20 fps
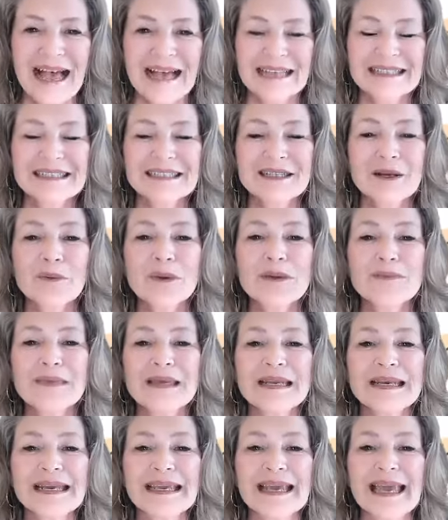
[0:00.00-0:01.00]
Until we
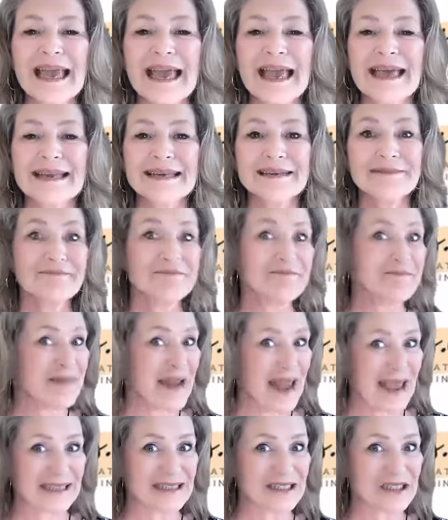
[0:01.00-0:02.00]
meet again
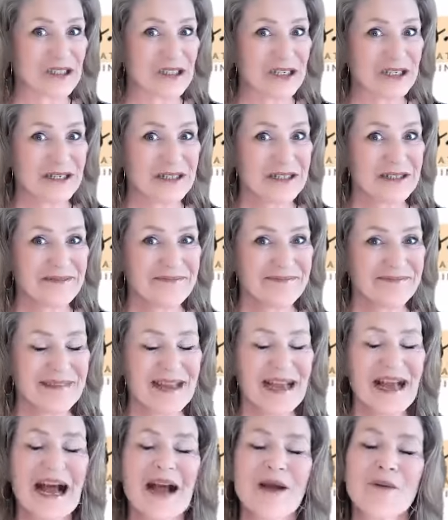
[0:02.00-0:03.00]
next year,
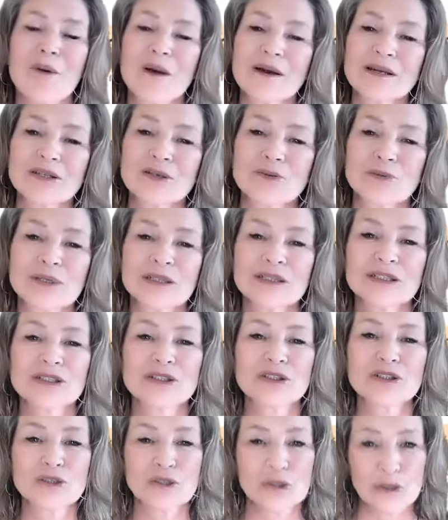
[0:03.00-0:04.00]
I want to
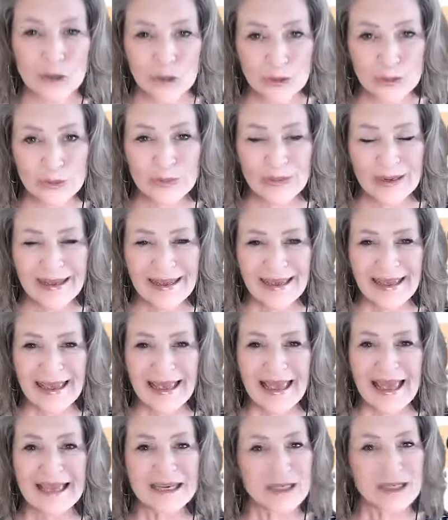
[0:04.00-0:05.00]
wish to you
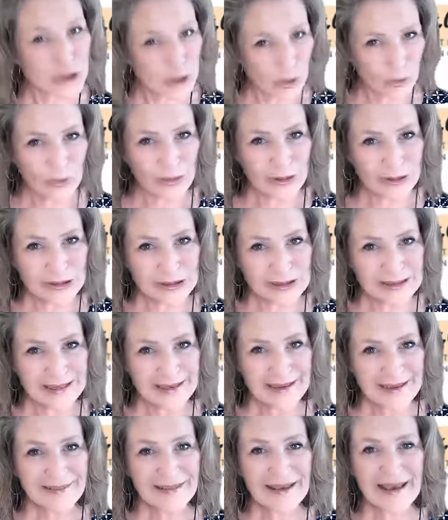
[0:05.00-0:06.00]
and yours
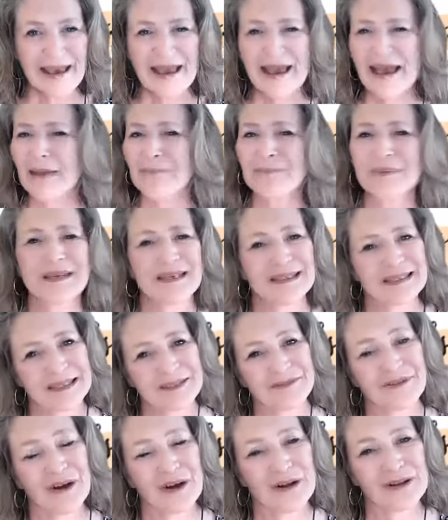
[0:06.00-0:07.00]
the happiest
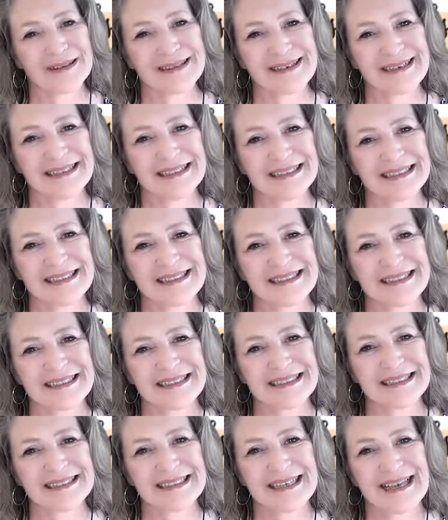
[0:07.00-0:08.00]
of holiday
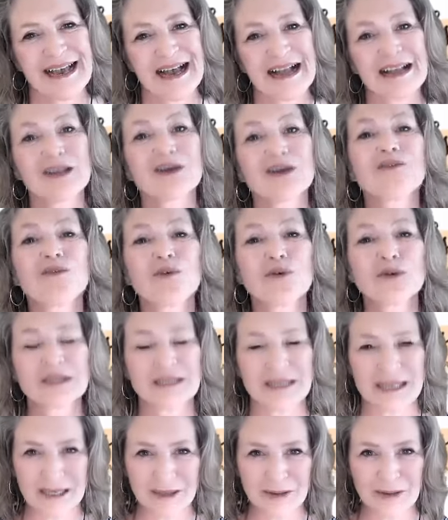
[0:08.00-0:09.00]
seasons. I look forward
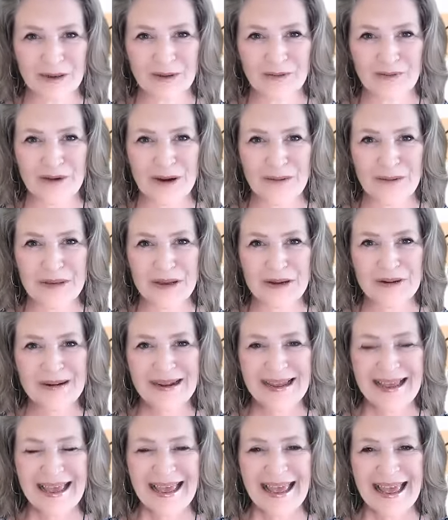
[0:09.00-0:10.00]
to hearing from you,
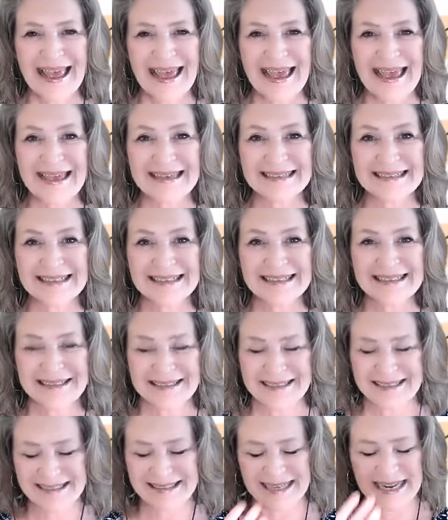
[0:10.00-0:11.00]
and
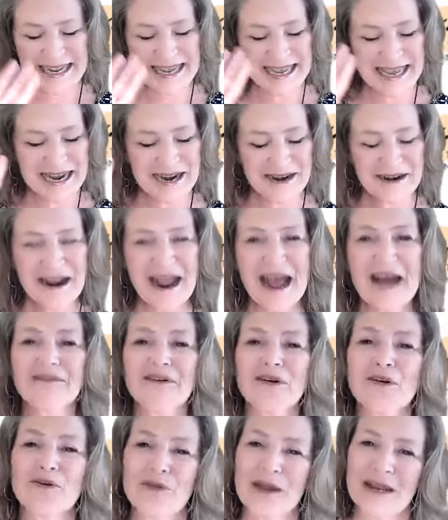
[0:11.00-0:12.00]
take care. Have
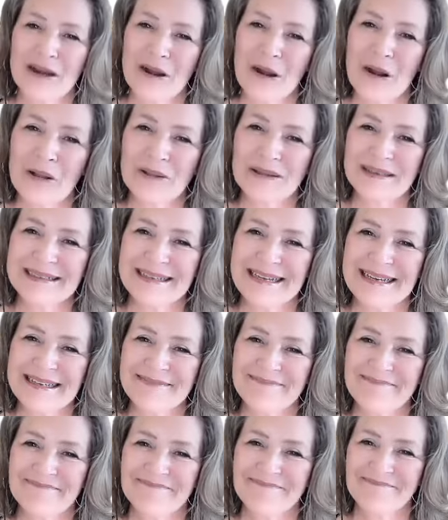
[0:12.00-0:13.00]
a great holiday.